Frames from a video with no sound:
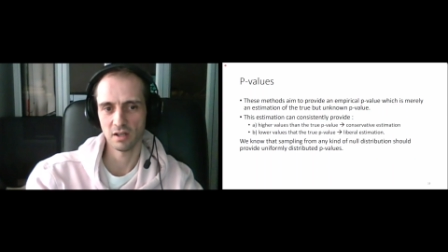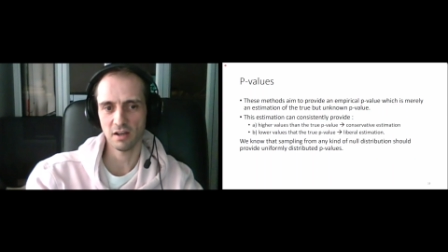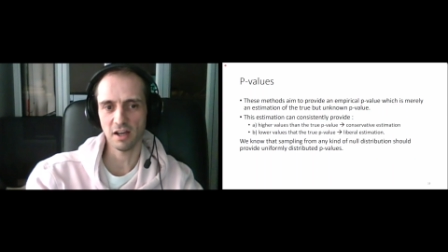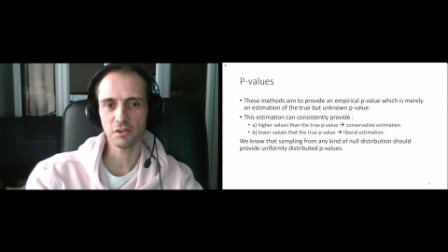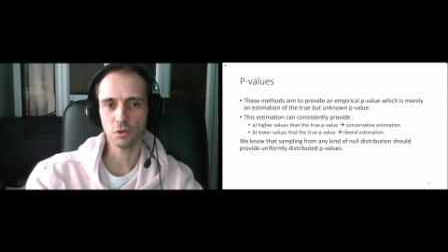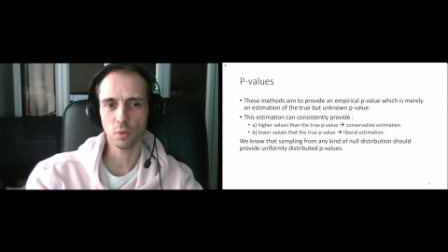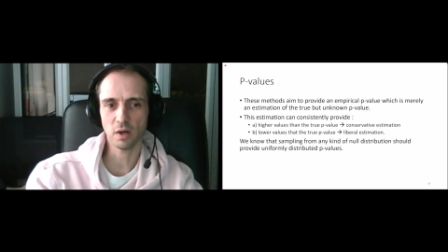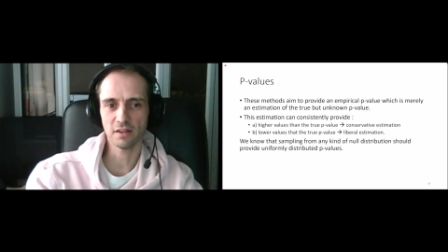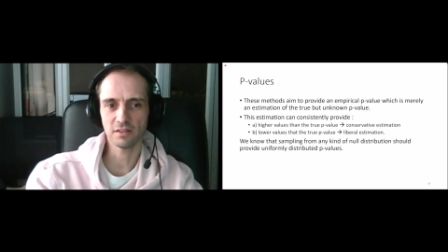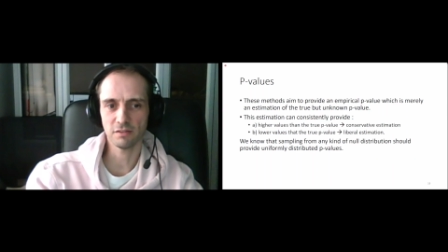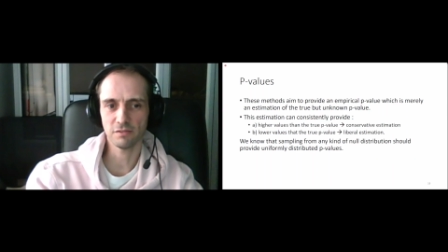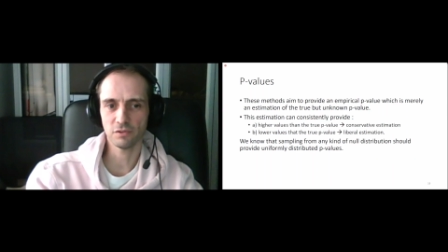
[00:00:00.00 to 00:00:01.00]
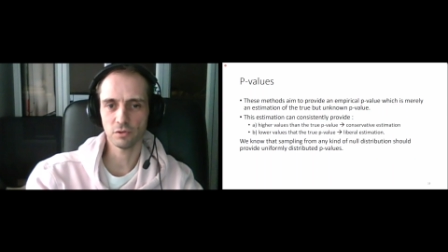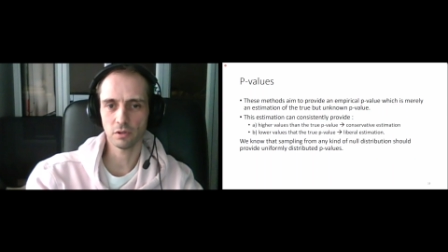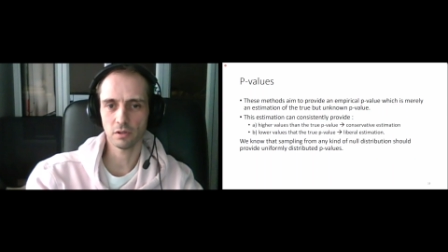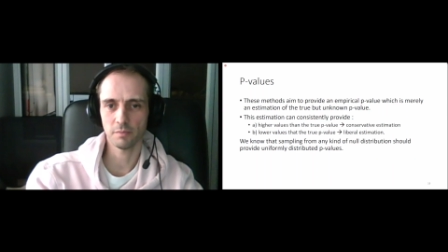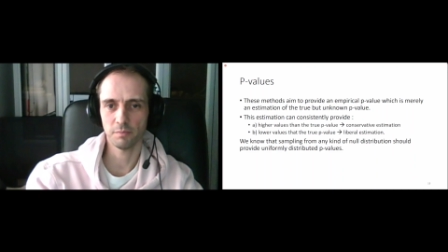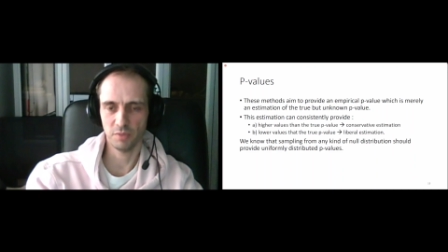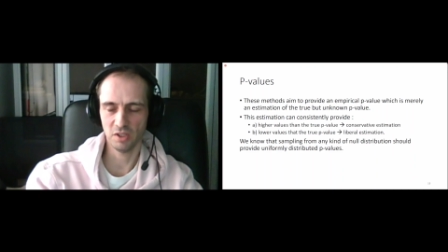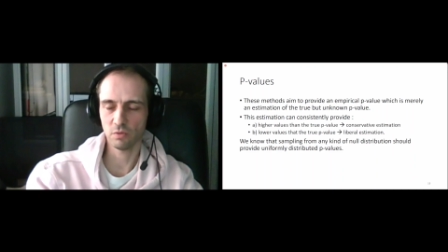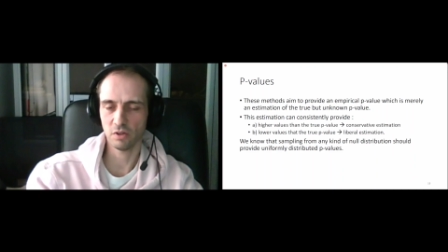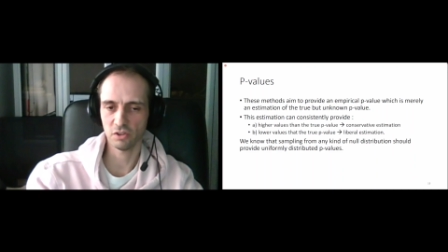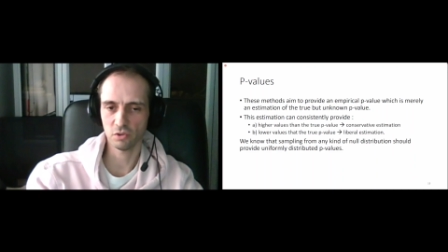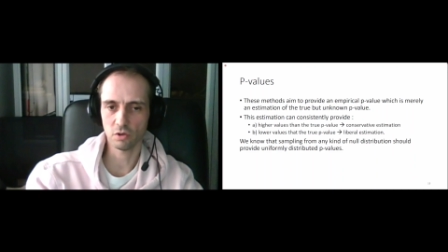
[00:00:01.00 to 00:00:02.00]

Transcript: Otherwise, if your P-value